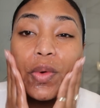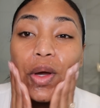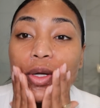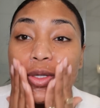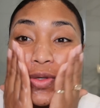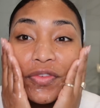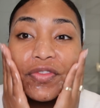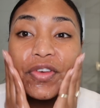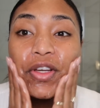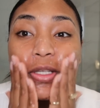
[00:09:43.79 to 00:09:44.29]

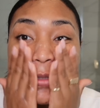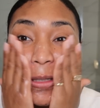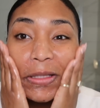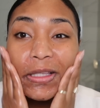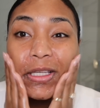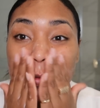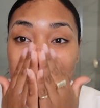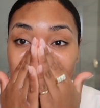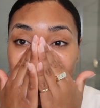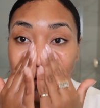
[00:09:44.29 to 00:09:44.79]
wash your face like
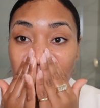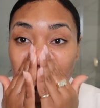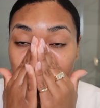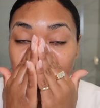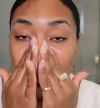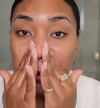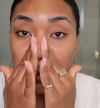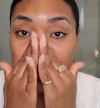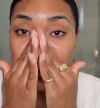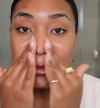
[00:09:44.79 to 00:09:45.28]
this with your
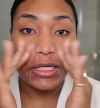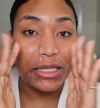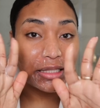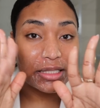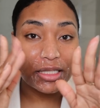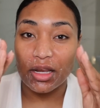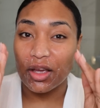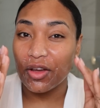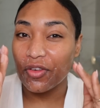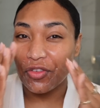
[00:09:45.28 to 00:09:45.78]
fingers. It's
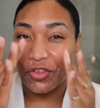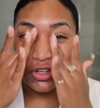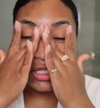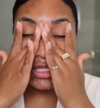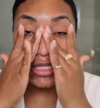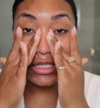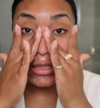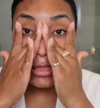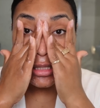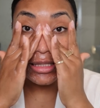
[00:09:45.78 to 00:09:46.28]
enough for
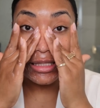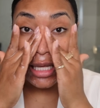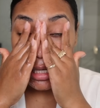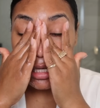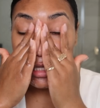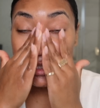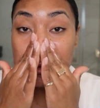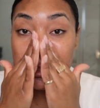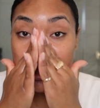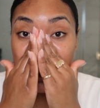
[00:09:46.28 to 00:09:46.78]
60
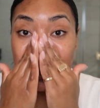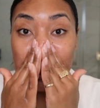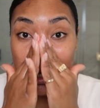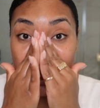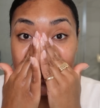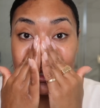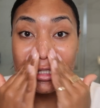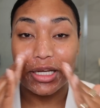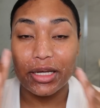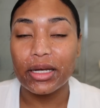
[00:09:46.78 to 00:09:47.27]
seconds and
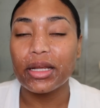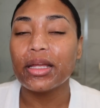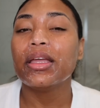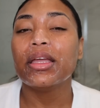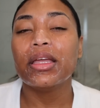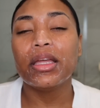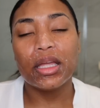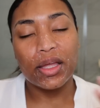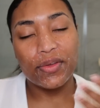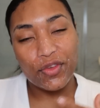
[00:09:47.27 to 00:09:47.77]
that's good.
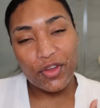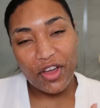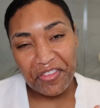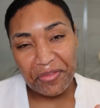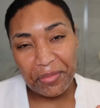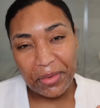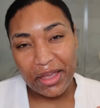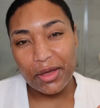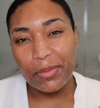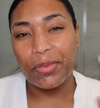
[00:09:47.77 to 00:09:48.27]
If you have
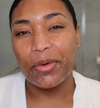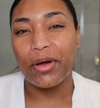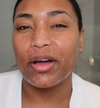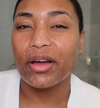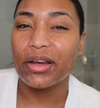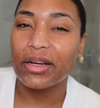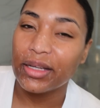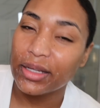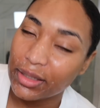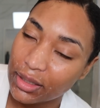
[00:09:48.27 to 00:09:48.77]
makeup
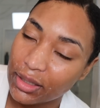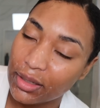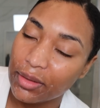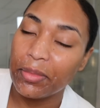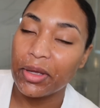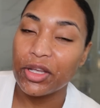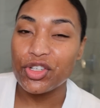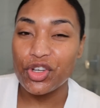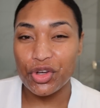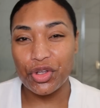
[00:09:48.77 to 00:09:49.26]
on,
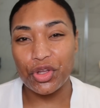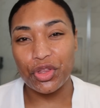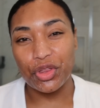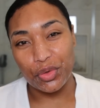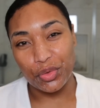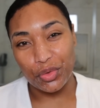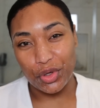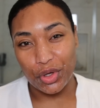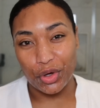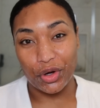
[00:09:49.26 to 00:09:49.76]
make sure you
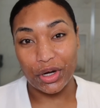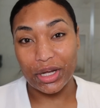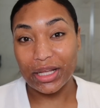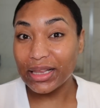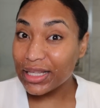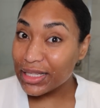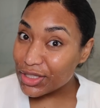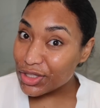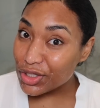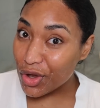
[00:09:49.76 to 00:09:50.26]
do your
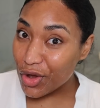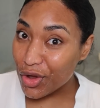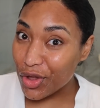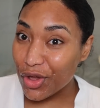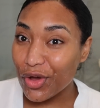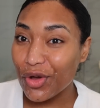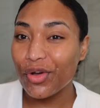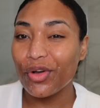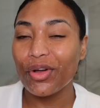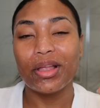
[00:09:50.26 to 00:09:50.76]
cleanse
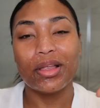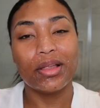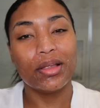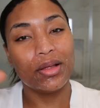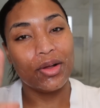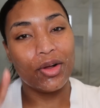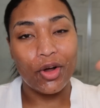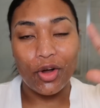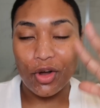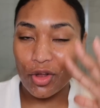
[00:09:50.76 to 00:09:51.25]
oil,
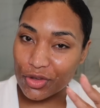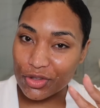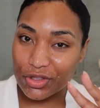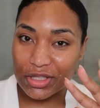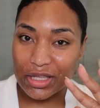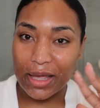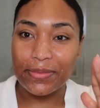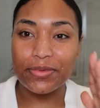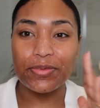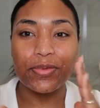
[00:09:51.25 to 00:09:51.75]
all those
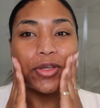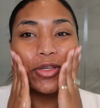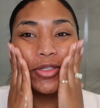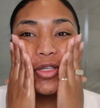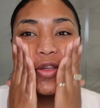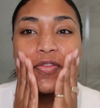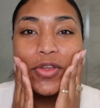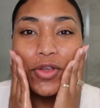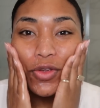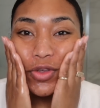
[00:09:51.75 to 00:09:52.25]
steps, because
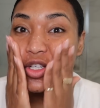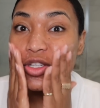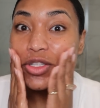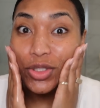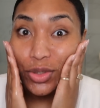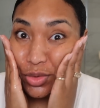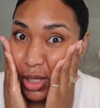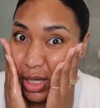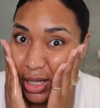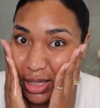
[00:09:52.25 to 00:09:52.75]
if you just
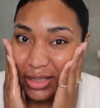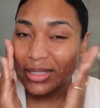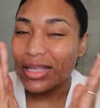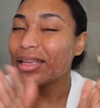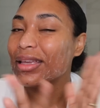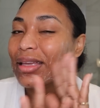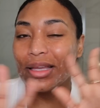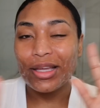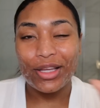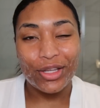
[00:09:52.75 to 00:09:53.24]
do this,
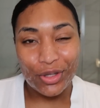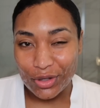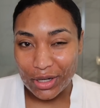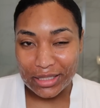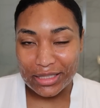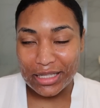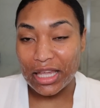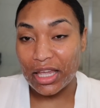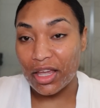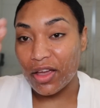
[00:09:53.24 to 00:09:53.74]
you're
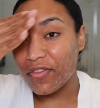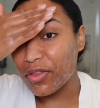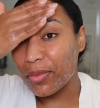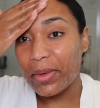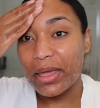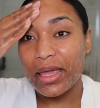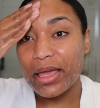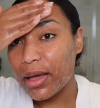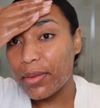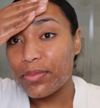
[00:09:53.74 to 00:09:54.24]
not taking off the
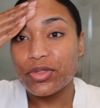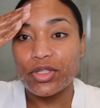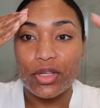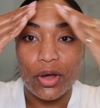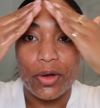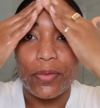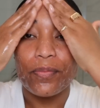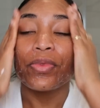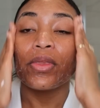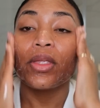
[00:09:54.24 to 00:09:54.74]
makeup.
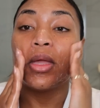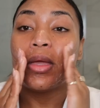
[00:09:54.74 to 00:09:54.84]
So